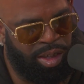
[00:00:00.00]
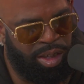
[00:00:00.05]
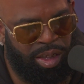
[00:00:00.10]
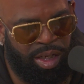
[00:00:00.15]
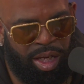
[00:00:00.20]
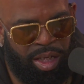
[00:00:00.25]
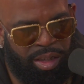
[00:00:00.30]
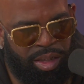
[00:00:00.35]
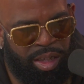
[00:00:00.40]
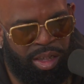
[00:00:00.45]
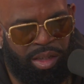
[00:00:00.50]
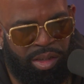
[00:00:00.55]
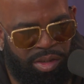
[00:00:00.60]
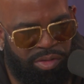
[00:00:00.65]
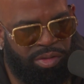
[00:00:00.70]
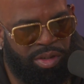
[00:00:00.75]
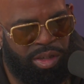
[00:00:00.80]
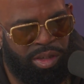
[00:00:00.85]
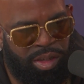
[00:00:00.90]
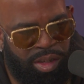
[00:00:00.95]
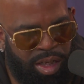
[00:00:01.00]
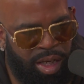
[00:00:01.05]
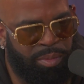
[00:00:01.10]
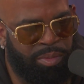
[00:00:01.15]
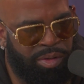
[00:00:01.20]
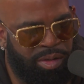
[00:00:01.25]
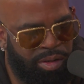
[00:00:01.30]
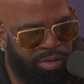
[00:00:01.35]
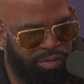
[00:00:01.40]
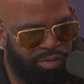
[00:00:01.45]
Not the industry, the
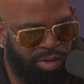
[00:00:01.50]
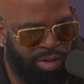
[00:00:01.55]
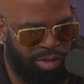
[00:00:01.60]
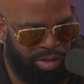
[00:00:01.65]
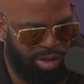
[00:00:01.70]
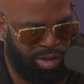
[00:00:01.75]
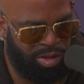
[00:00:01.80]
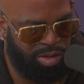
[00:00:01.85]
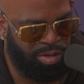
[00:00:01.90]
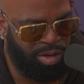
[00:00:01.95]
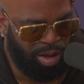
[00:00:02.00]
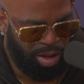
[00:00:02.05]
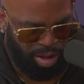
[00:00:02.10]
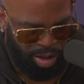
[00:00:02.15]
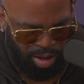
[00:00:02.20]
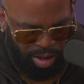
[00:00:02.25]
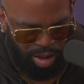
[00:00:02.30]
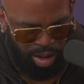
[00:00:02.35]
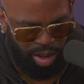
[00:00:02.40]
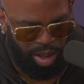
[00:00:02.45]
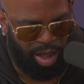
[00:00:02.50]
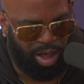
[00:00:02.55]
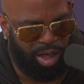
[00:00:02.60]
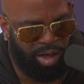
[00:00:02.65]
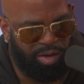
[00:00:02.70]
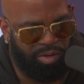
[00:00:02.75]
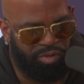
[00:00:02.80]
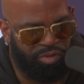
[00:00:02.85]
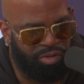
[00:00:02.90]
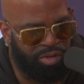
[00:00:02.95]
neighborhood first, you know. I
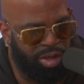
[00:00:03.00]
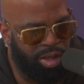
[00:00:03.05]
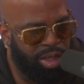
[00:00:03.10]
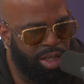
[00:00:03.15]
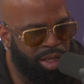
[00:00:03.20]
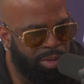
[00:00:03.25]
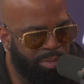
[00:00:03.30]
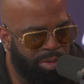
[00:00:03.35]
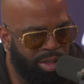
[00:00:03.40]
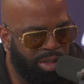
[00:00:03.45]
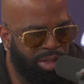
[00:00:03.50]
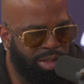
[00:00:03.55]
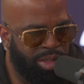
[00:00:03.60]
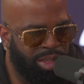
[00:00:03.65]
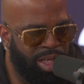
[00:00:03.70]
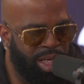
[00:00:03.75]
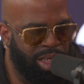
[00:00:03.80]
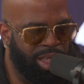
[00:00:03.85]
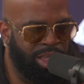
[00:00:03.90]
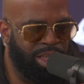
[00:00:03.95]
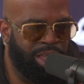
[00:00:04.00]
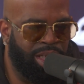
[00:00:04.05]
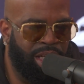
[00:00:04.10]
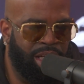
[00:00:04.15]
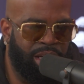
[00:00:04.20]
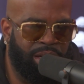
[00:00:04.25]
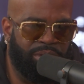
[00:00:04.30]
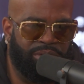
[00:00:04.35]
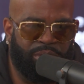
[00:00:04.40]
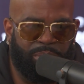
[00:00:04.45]
had a friend named Snake and
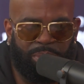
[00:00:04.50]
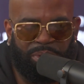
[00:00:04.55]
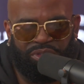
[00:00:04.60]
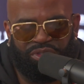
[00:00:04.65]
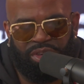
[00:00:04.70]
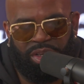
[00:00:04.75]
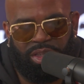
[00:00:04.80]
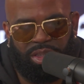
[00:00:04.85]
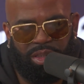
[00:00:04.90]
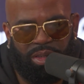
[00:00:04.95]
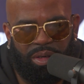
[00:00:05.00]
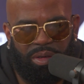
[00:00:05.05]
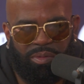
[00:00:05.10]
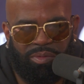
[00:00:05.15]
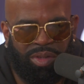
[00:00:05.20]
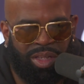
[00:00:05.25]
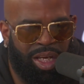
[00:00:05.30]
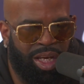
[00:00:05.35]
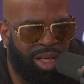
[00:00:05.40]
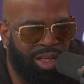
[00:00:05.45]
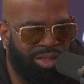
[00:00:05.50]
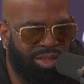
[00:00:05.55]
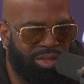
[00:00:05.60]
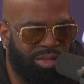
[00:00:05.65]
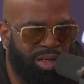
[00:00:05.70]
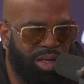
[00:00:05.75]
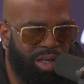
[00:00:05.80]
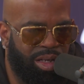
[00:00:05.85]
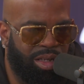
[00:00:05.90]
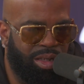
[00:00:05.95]
Dave, a professional
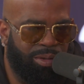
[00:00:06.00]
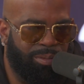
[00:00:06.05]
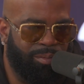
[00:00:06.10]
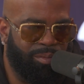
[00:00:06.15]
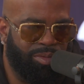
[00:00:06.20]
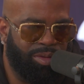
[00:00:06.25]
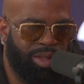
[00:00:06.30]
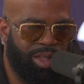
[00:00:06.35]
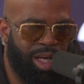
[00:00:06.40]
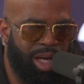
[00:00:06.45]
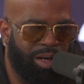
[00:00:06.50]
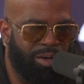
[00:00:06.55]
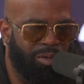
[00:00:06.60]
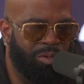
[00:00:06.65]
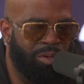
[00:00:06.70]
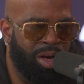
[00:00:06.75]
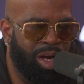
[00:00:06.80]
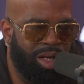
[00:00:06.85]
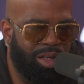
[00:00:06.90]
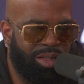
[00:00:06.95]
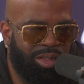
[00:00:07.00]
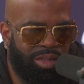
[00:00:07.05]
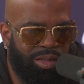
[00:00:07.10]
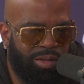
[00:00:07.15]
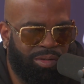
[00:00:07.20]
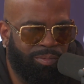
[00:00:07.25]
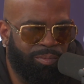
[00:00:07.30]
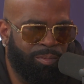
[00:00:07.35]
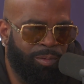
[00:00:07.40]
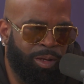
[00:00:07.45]
dancer out of Watts,
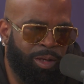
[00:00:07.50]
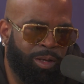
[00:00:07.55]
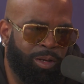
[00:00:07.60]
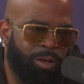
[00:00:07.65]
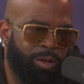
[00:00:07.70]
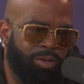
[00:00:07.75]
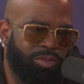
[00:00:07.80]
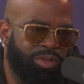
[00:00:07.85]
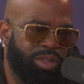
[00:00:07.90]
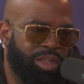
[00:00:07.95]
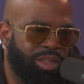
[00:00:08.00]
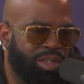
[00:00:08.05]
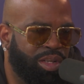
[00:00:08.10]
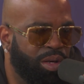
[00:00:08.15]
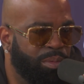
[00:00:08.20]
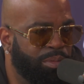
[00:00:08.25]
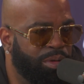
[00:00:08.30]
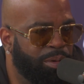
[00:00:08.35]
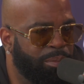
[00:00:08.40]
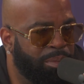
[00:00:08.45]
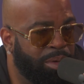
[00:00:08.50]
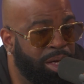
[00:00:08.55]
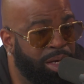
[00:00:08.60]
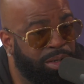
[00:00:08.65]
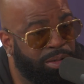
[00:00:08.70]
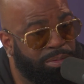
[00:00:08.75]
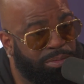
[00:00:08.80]
you know, that told me about